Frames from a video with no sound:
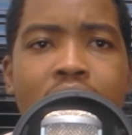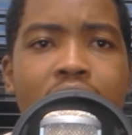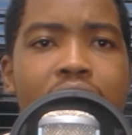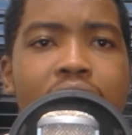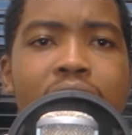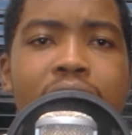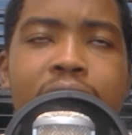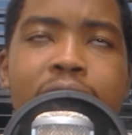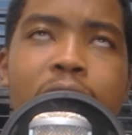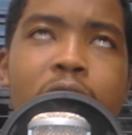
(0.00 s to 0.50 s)

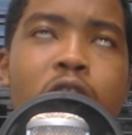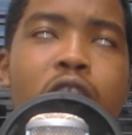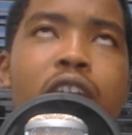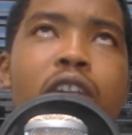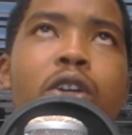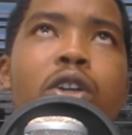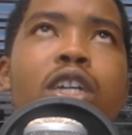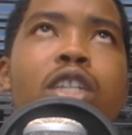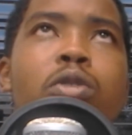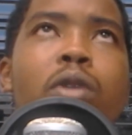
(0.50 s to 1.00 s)
And
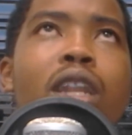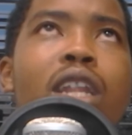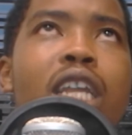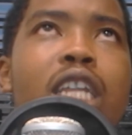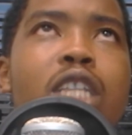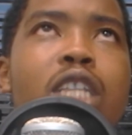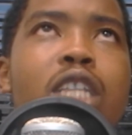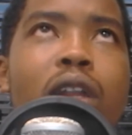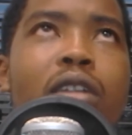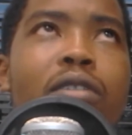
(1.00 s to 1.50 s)

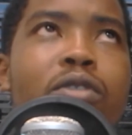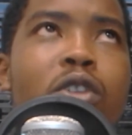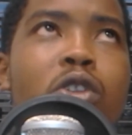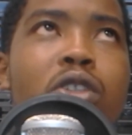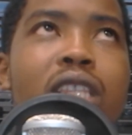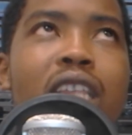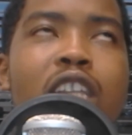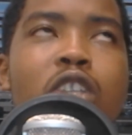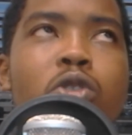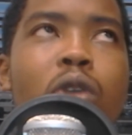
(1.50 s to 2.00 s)
it's one of
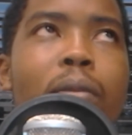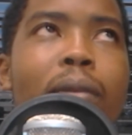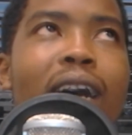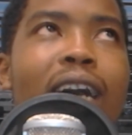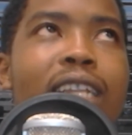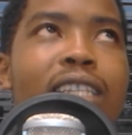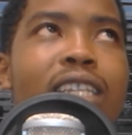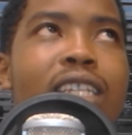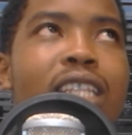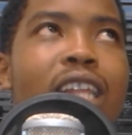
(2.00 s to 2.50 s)
those things whereby
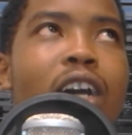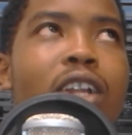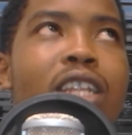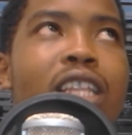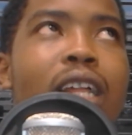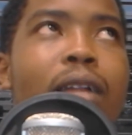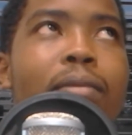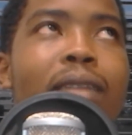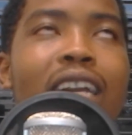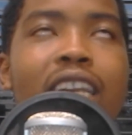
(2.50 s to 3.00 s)
I sit down and
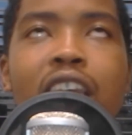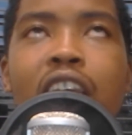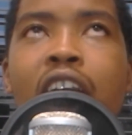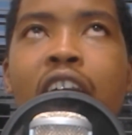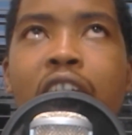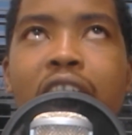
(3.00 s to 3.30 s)
I'm like,